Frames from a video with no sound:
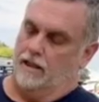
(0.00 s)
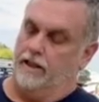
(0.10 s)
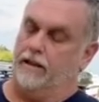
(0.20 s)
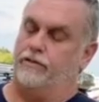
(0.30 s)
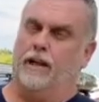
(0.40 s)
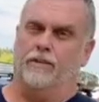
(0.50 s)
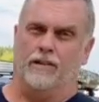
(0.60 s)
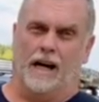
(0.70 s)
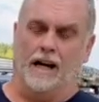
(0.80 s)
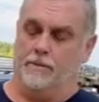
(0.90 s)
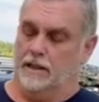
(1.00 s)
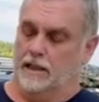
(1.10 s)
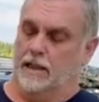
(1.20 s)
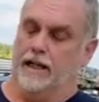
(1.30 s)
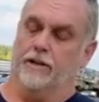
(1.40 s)
This says top,
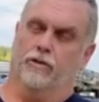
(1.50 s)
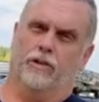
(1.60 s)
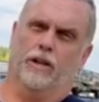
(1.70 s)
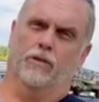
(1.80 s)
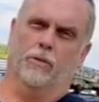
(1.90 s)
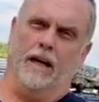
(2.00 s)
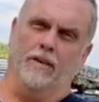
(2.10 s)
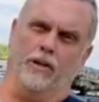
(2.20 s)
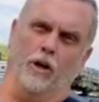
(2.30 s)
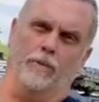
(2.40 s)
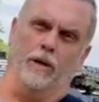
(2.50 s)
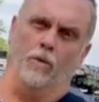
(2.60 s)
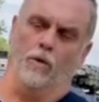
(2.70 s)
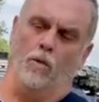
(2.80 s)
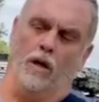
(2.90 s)
and you see this one has an opening
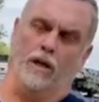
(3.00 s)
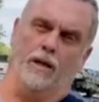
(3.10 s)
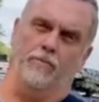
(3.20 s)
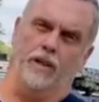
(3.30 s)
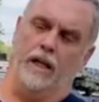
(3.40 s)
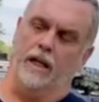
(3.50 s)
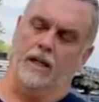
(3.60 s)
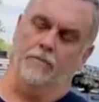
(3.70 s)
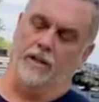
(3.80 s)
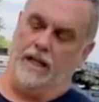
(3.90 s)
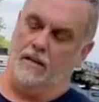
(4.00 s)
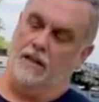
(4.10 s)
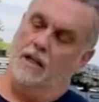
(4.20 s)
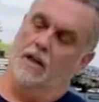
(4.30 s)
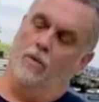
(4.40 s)
where the water comes in and comes out,
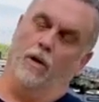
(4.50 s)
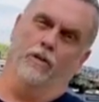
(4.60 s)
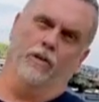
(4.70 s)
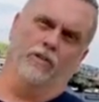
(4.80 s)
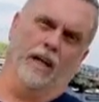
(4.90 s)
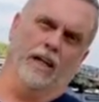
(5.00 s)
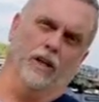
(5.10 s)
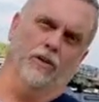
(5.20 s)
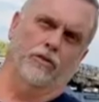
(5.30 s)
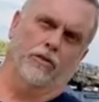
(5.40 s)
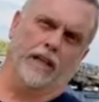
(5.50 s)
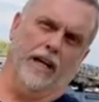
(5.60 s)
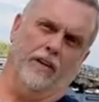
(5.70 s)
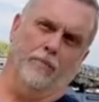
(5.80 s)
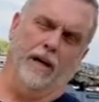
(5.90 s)
whereas this side here is just
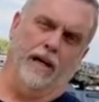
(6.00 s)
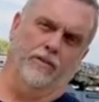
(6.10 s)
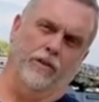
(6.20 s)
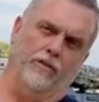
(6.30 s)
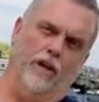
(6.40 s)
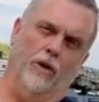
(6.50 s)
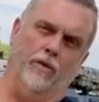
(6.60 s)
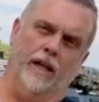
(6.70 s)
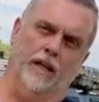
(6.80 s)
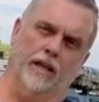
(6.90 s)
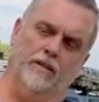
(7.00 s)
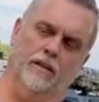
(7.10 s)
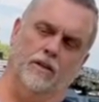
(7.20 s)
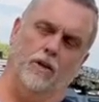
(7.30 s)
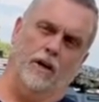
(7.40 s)
kind of the base. There's no inlet
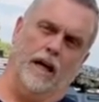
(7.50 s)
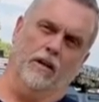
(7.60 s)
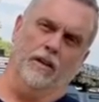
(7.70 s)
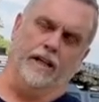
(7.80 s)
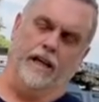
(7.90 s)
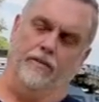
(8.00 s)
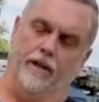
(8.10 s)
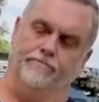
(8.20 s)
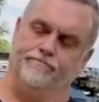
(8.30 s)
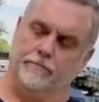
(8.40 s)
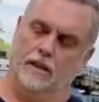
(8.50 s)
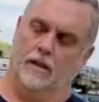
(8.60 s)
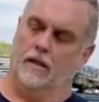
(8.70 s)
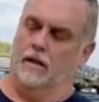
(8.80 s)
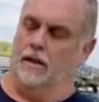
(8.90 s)
or outlet down there.
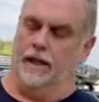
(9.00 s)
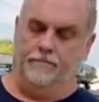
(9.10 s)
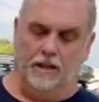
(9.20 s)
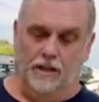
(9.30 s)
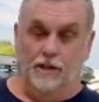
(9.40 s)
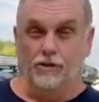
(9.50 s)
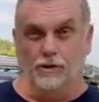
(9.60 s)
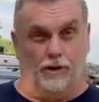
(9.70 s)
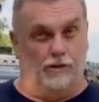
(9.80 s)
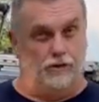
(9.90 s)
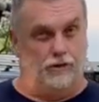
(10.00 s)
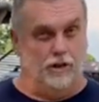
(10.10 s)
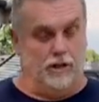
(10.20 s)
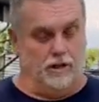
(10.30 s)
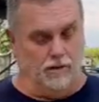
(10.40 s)
All right, so this is
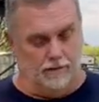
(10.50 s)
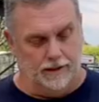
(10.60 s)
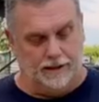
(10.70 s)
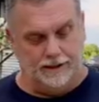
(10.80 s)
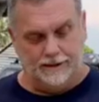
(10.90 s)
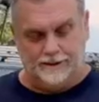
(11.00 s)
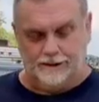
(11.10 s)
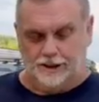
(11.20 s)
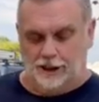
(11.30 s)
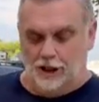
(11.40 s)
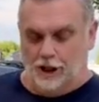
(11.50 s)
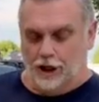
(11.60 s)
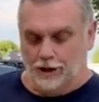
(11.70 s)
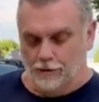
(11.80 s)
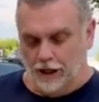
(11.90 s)
the new.
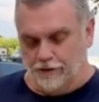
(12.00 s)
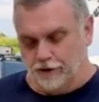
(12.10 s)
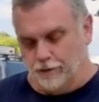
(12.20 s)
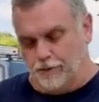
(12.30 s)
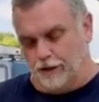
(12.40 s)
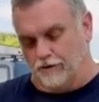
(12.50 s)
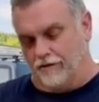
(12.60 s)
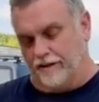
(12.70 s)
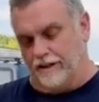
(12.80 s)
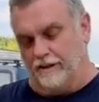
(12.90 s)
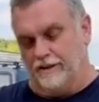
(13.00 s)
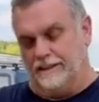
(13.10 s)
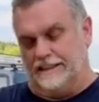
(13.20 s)
Are you ready for the big reveal?